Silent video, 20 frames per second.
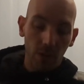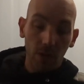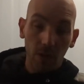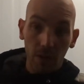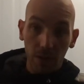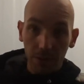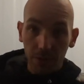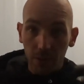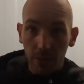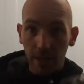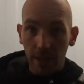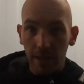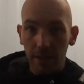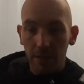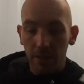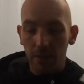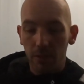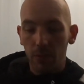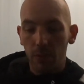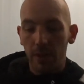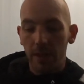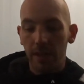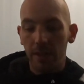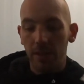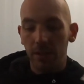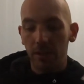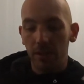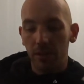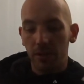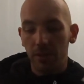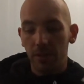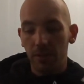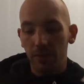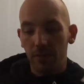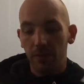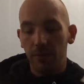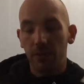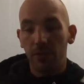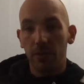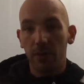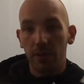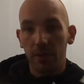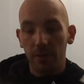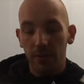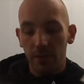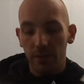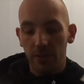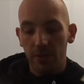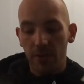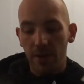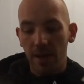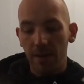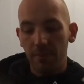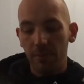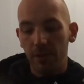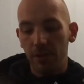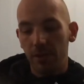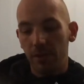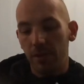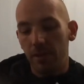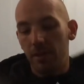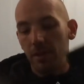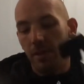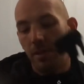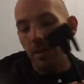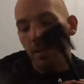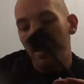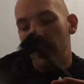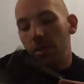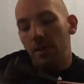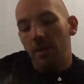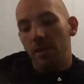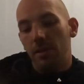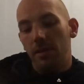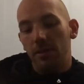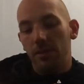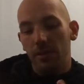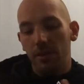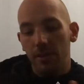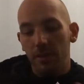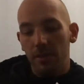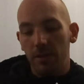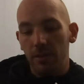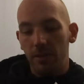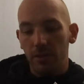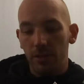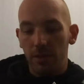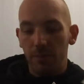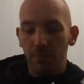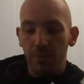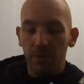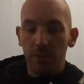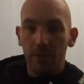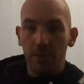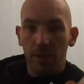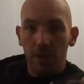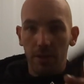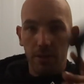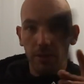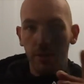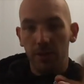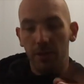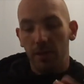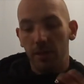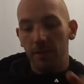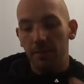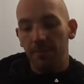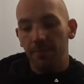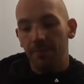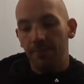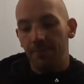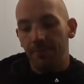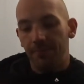Altogether it weighs 400 grams. So you just put the hose on